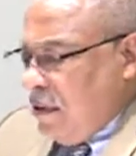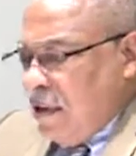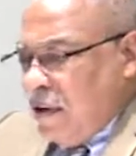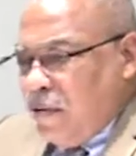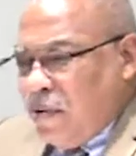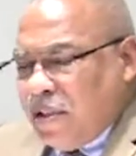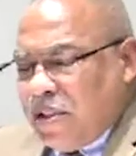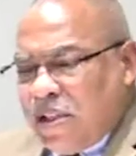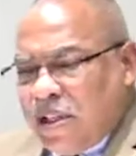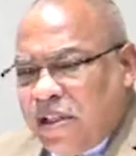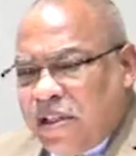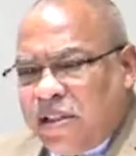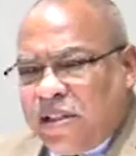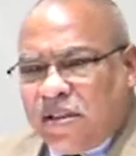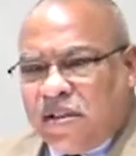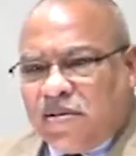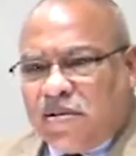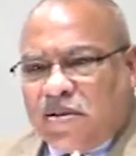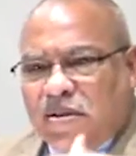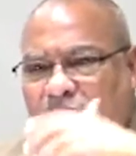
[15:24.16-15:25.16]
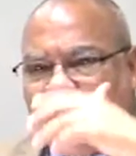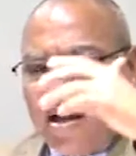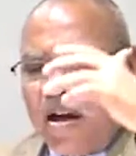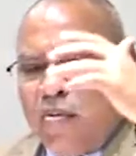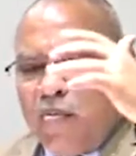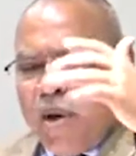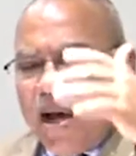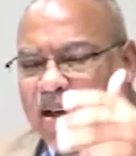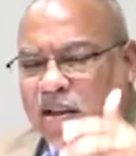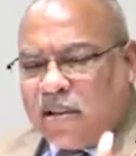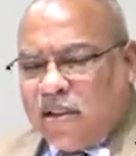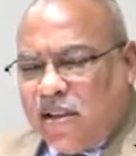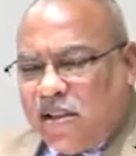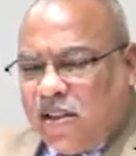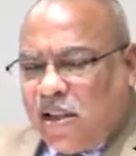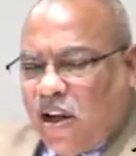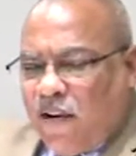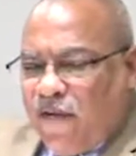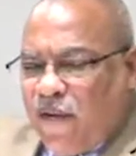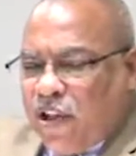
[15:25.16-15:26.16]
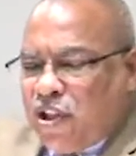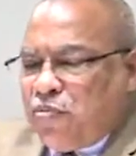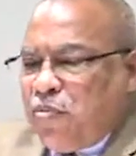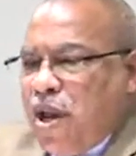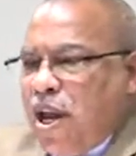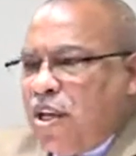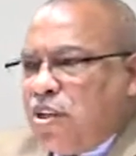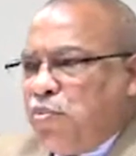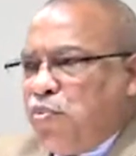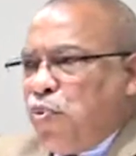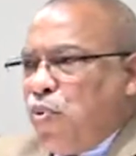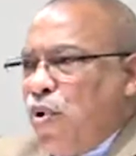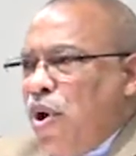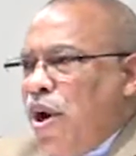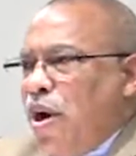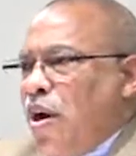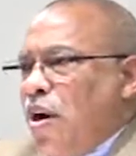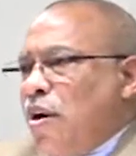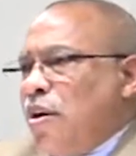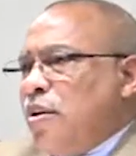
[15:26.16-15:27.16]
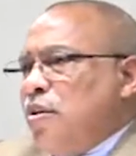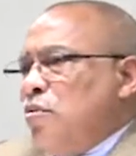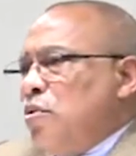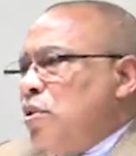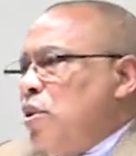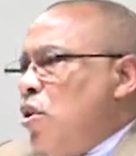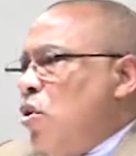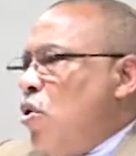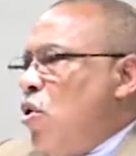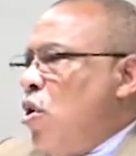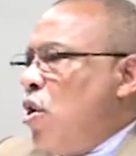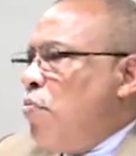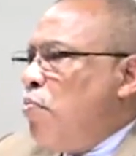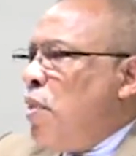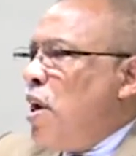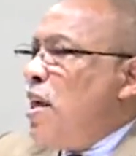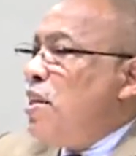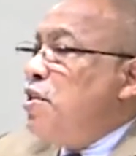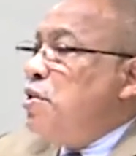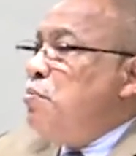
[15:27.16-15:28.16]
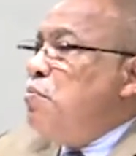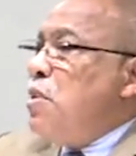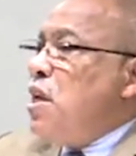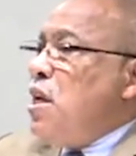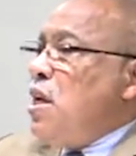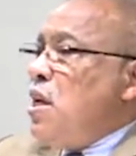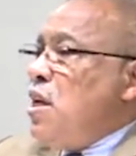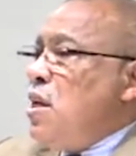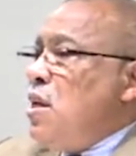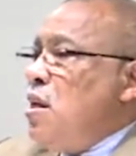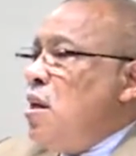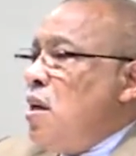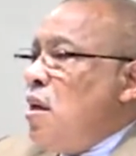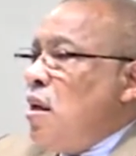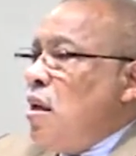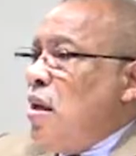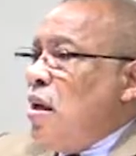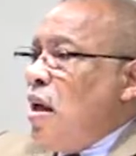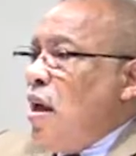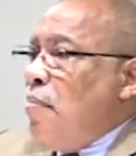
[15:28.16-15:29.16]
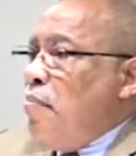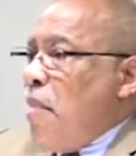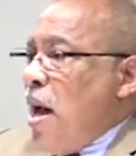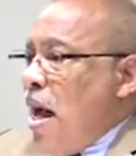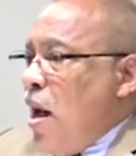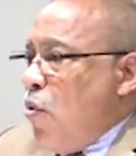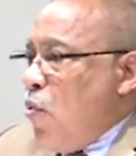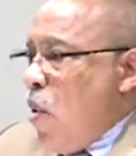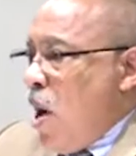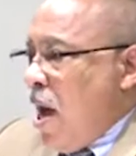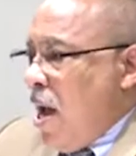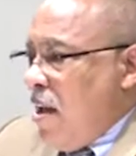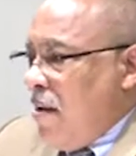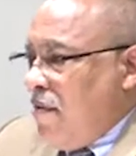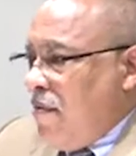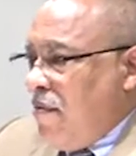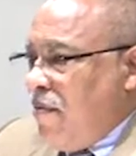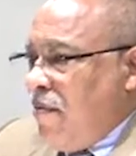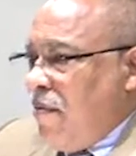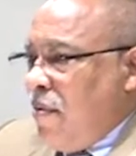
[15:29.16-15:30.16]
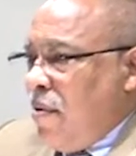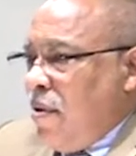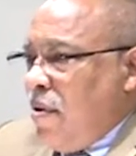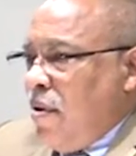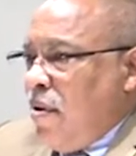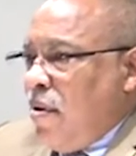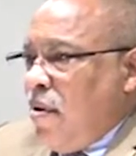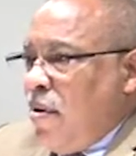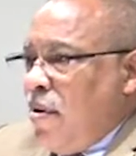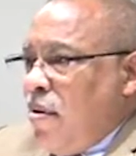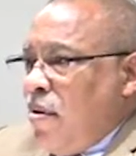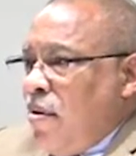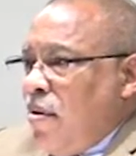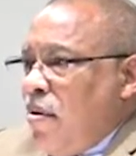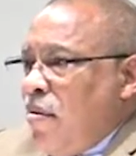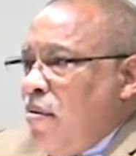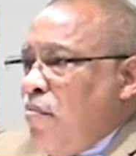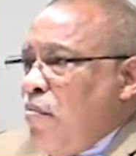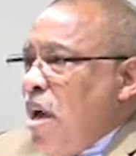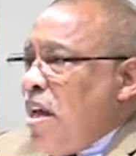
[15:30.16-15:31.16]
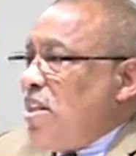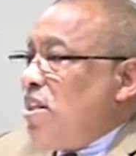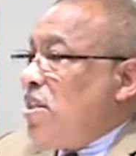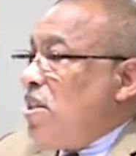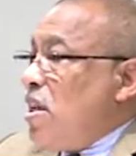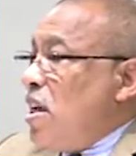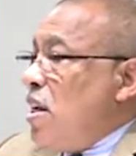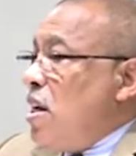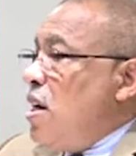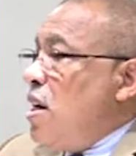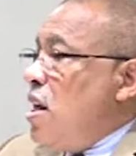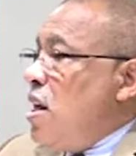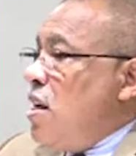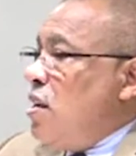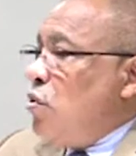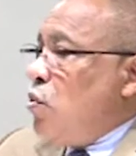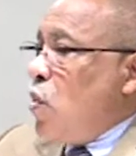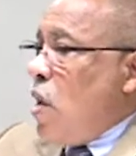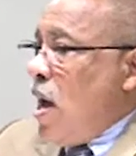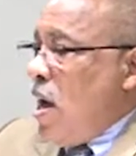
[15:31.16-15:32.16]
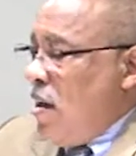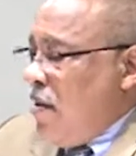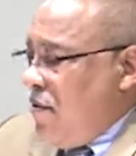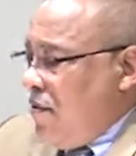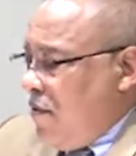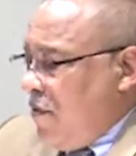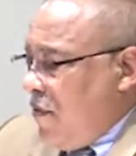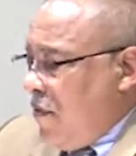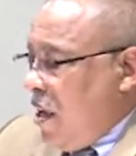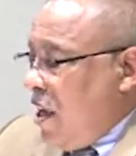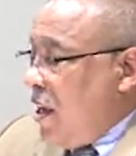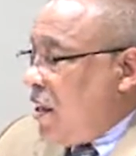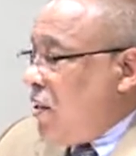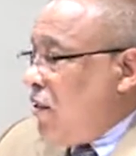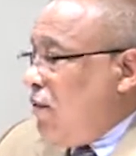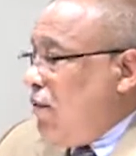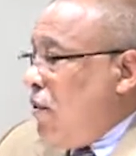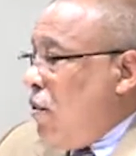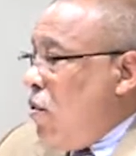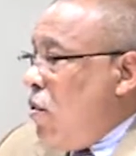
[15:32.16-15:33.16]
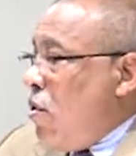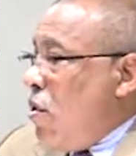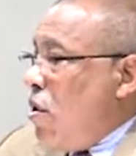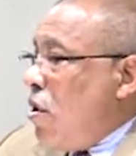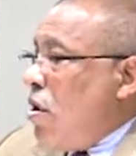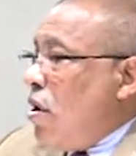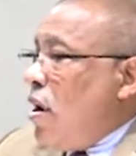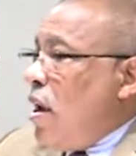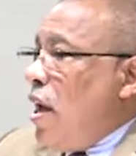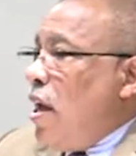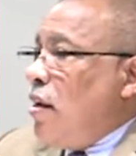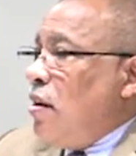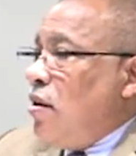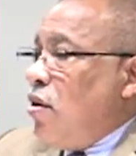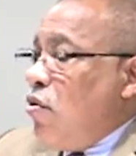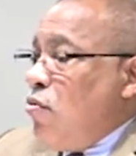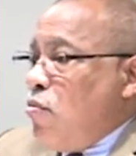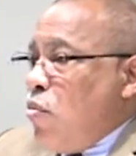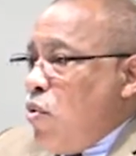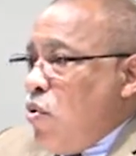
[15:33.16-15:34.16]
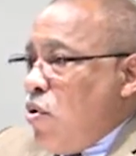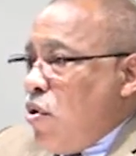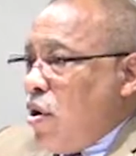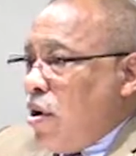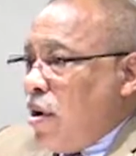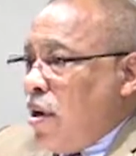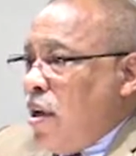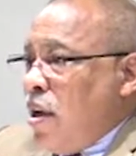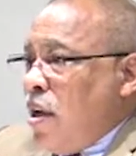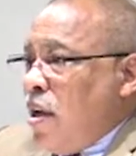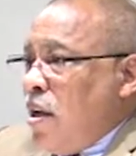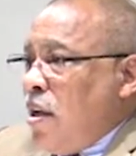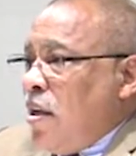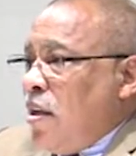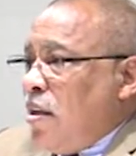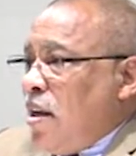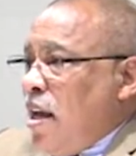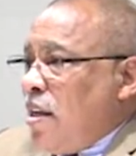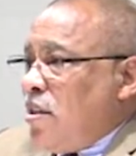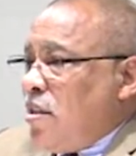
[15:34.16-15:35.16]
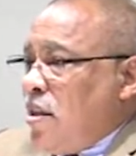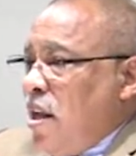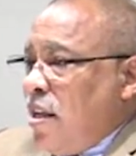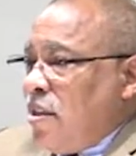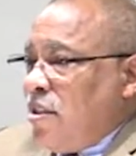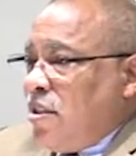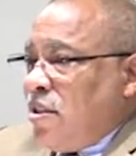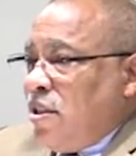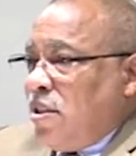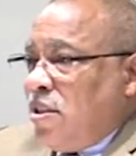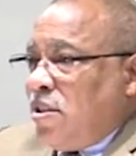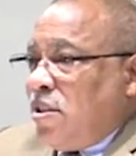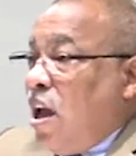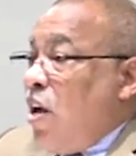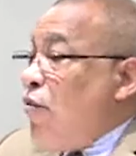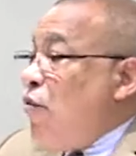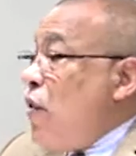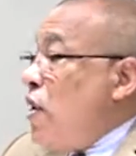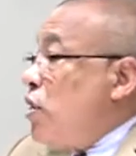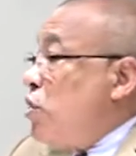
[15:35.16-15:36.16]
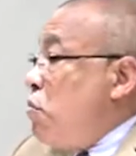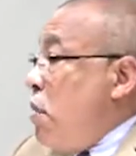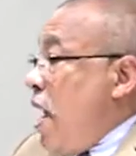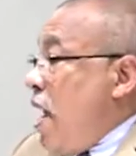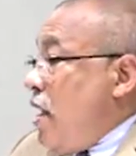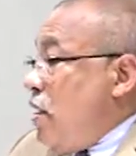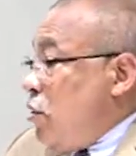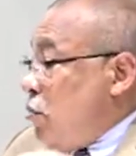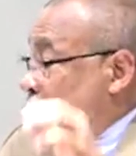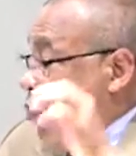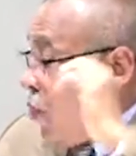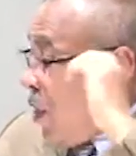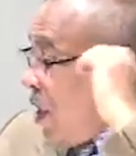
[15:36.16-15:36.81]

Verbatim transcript: uh, there was this thing about the selfish man's prayer, and it was, Lord, bless me and my wife, my son and his wife, us four and no more. That's, that's the selfish man's